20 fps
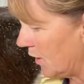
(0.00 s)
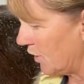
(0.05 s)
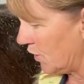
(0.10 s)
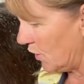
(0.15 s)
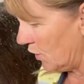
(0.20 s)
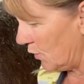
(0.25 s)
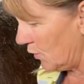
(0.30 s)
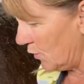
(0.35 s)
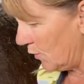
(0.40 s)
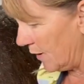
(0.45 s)

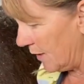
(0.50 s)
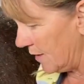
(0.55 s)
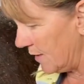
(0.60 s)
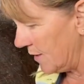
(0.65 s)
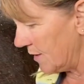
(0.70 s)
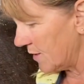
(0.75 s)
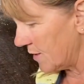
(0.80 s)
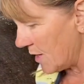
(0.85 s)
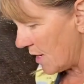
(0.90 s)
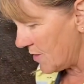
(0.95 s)
do
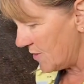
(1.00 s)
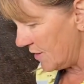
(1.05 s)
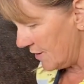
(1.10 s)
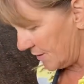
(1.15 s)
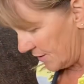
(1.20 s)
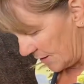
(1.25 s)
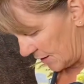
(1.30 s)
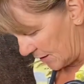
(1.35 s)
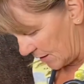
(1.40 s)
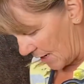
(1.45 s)
is,
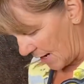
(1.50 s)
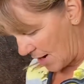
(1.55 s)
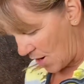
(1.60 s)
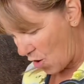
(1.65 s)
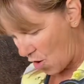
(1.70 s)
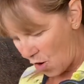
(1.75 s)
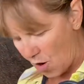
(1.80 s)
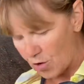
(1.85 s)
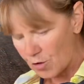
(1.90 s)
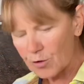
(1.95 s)
this is a
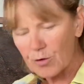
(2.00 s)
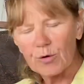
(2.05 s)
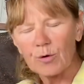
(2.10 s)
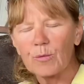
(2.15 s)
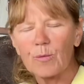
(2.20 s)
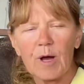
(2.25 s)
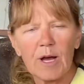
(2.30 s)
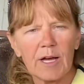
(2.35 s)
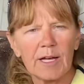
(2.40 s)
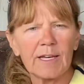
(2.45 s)
harder
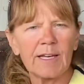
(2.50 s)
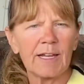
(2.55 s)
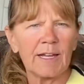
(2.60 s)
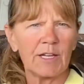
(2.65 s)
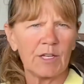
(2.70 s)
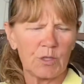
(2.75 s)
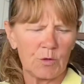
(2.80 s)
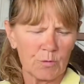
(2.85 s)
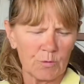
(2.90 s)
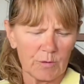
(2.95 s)
one,
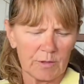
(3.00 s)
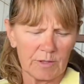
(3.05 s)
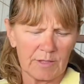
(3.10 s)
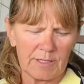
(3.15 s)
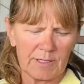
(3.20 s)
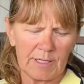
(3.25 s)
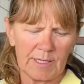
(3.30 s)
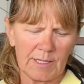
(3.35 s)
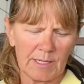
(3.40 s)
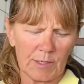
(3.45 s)
and you
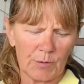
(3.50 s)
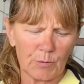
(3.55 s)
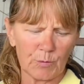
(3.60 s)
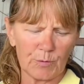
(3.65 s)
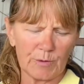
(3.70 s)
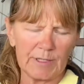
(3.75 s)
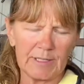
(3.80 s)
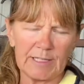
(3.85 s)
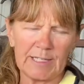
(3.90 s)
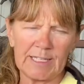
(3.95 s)
really need a
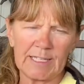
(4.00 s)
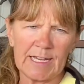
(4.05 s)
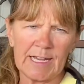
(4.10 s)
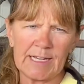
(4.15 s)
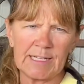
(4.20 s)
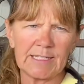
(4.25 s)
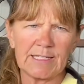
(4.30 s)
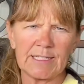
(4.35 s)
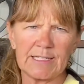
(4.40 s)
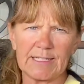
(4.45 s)
really
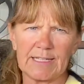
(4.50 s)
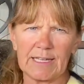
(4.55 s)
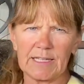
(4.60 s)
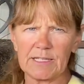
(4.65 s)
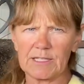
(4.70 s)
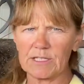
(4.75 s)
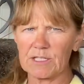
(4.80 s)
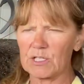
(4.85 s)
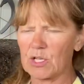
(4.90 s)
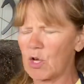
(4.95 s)
nice
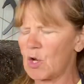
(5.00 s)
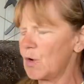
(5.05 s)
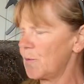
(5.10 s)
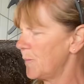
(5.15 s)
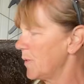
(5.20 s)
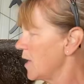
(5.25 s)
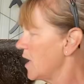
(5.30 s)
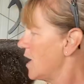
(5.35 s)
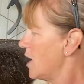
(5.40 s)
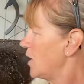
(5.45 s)

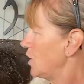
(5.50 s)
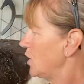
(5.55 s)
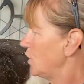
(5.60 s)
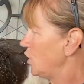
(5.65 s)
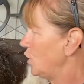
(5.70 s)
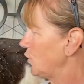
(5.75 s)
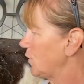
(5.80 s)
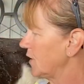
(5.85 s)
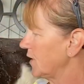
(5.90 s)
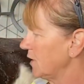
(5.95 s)
stethoscope.
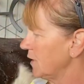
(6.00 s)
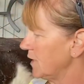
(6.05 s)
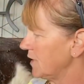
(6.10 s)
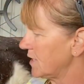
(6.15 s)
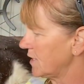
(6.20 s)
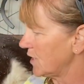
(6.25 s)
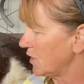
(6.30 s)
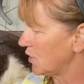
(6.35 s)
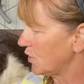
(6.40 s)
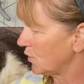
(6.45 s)
You can
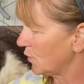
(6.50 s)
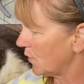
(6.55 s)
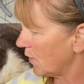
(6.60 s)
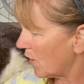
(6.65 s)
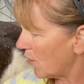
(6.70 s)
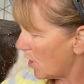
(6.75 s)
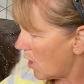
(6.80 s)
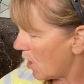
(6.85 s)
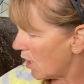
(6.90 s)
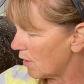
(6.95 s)
listen to
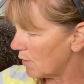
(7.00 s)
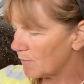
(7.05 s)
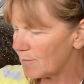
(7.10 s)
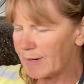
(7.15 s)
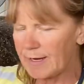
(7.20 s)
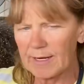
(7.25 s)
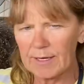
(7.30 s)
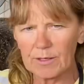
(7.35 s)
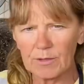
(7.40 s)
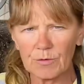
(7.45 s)
their heart
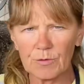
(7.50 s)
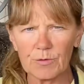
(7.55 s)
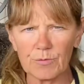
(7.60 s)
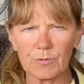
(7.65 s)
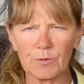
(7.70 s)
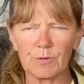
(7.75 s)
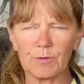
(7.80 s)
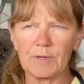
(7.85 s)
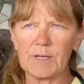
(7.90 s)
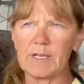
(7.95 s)
rate
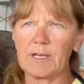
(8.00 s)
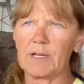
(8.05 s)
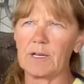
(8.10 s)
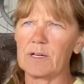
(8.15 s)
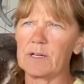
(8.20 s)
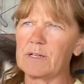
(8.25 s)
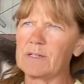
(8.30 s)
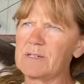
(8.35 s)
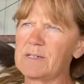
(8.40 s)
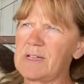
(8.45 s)
through
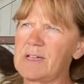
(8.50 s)
here.